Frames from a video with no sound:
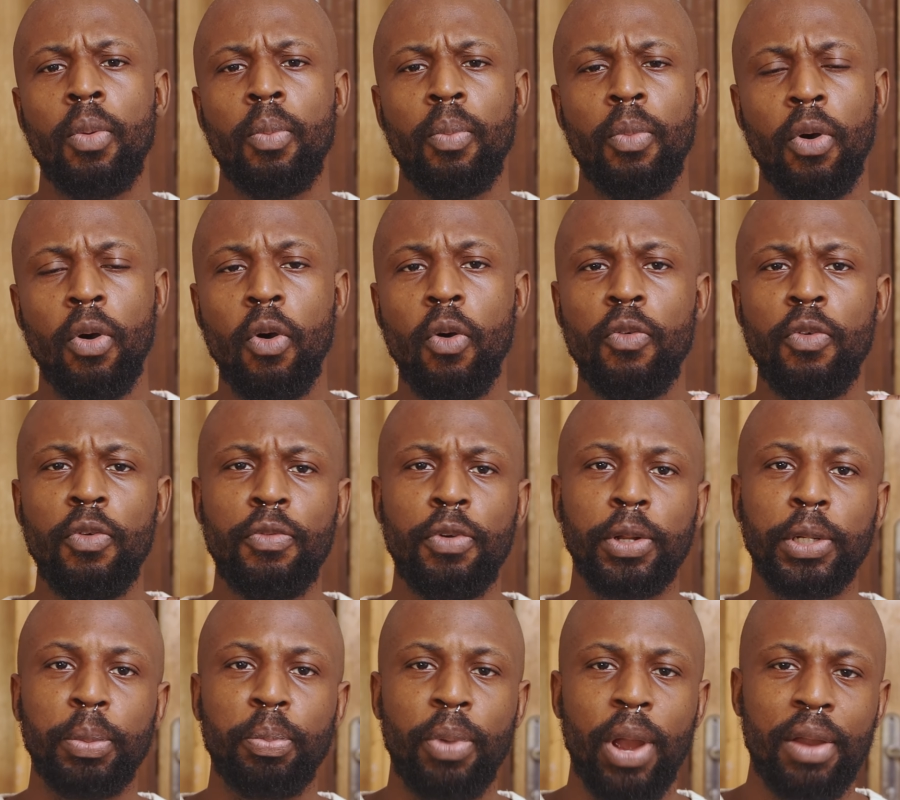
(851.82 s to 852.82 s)
But even for
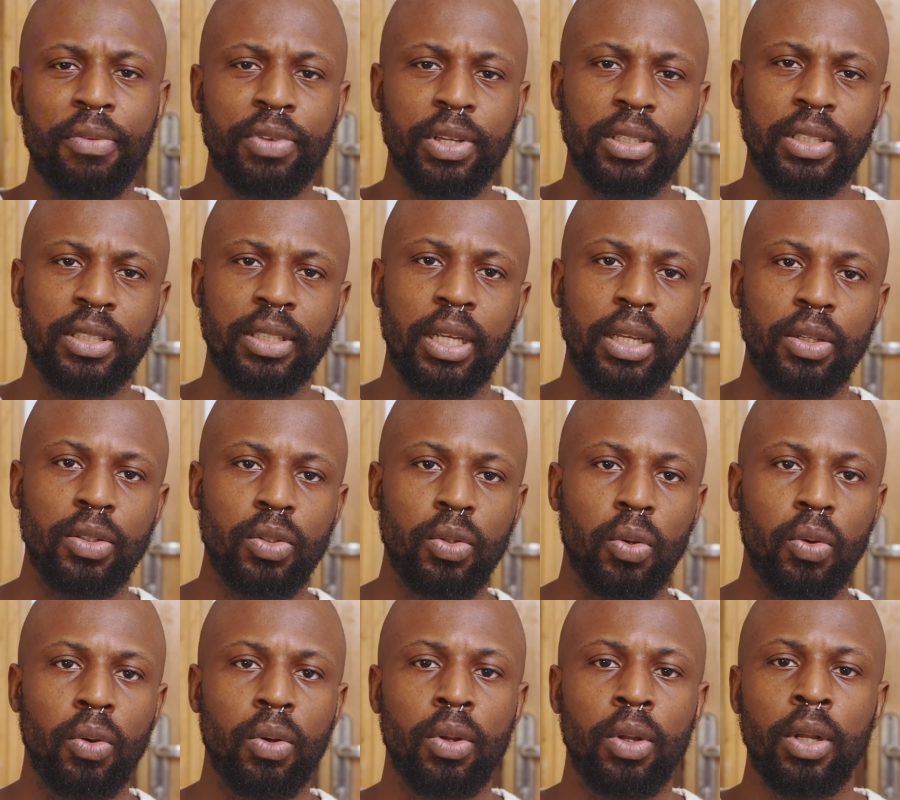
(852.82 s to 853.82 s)
the private
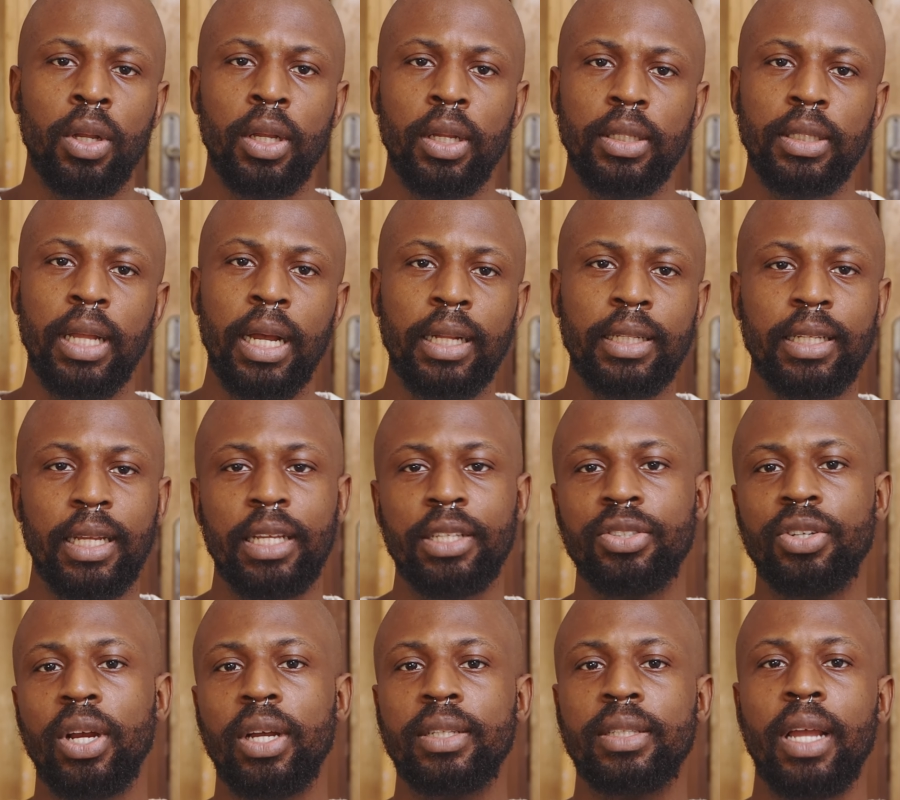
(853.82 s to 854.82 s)
sector, that
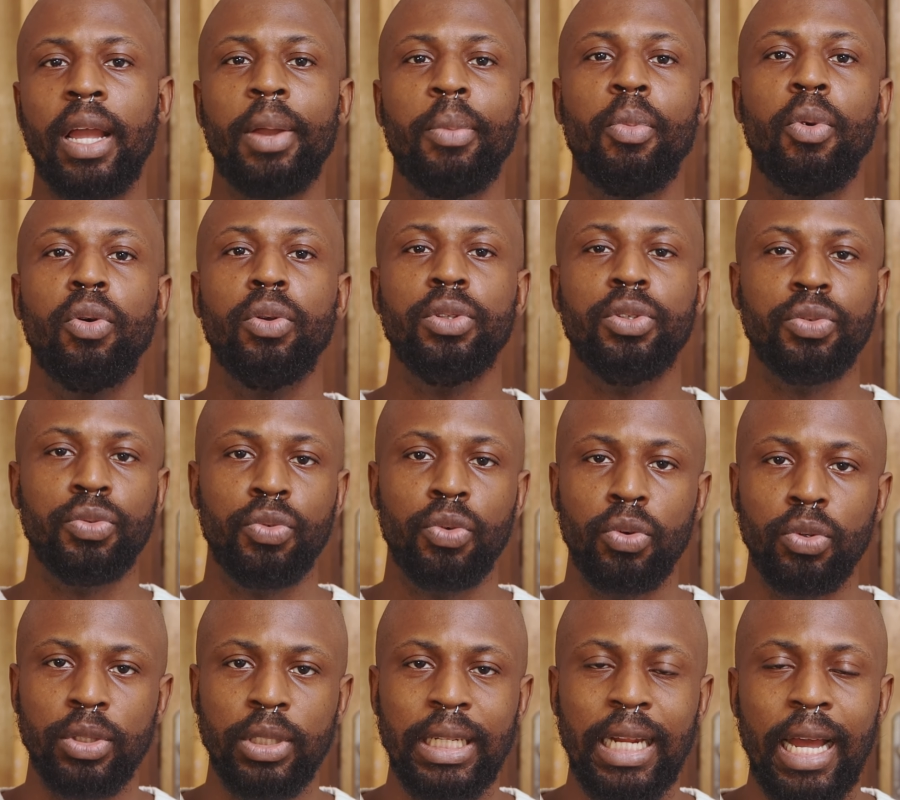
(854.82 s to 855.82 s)
extra time on the
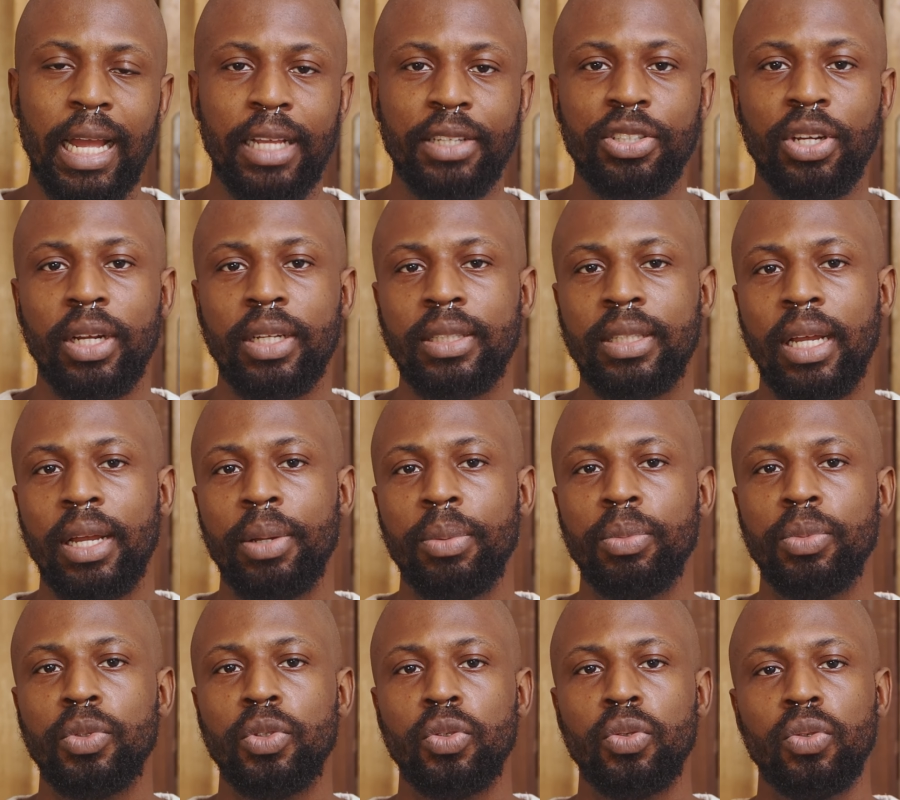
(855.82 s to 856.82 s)
road, that extra
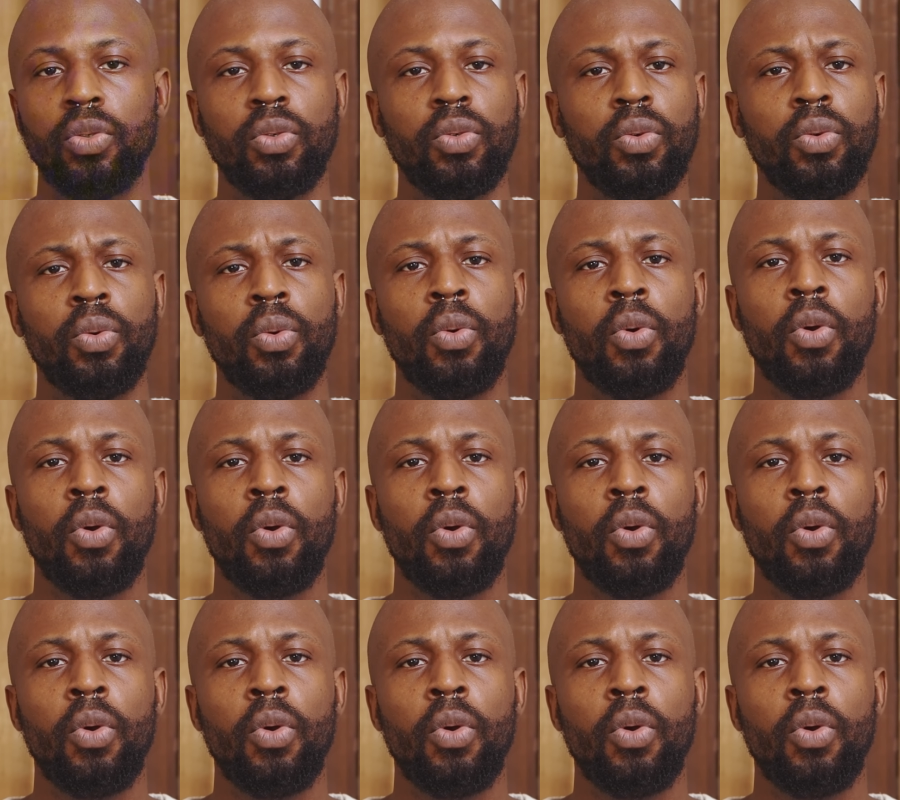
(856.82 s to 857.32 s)
time to